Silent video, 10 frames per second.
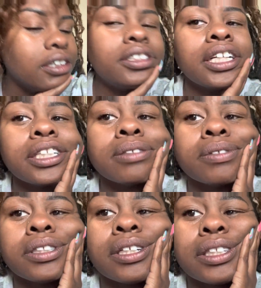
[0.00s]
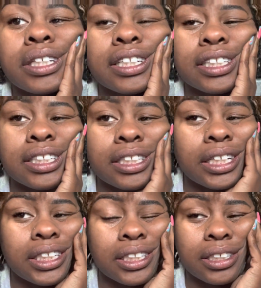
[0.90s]
I'll check in with you at the end of the
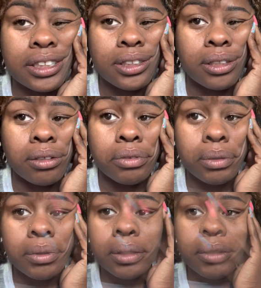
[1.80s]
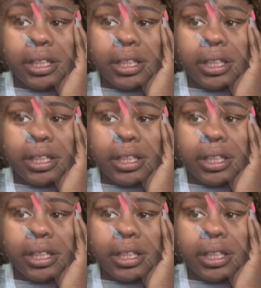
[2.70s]
day and I'll let you know if it went away.